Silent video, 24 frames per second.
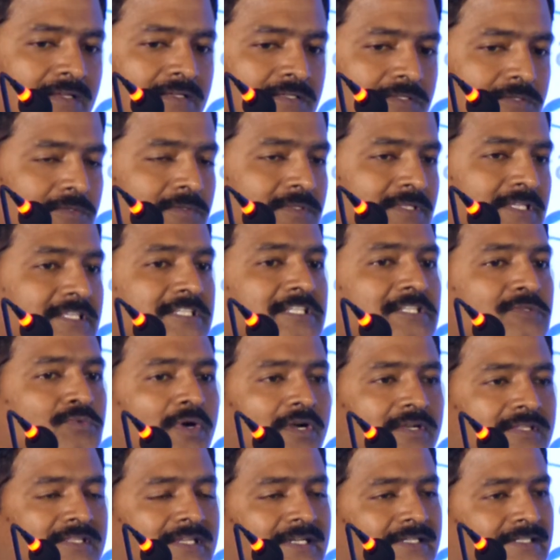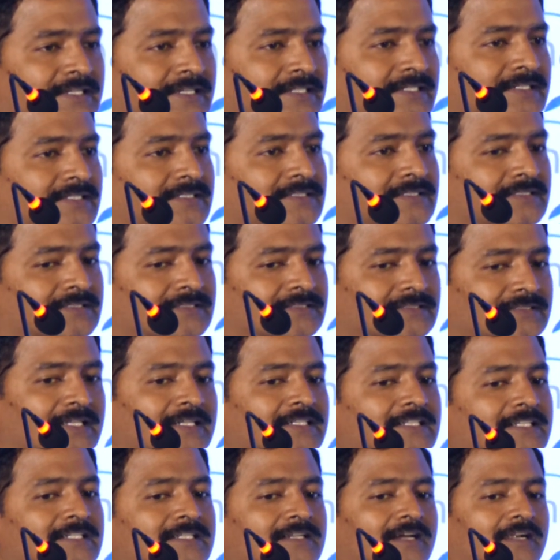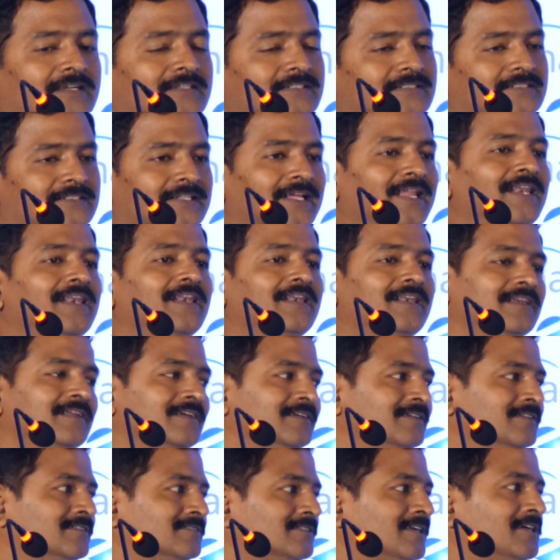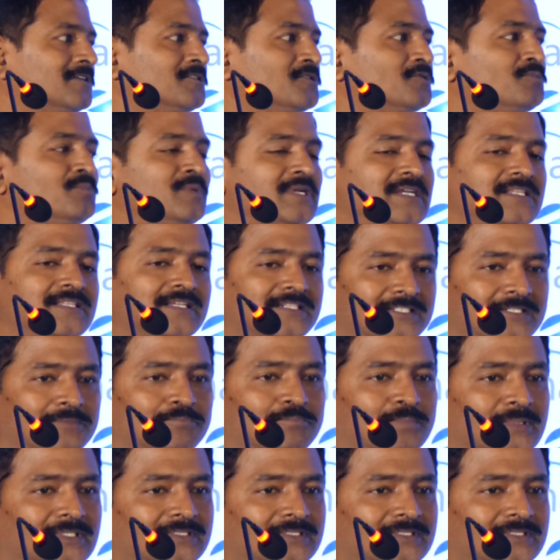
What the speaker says: So this is what they did. They did not tell that you build the ship.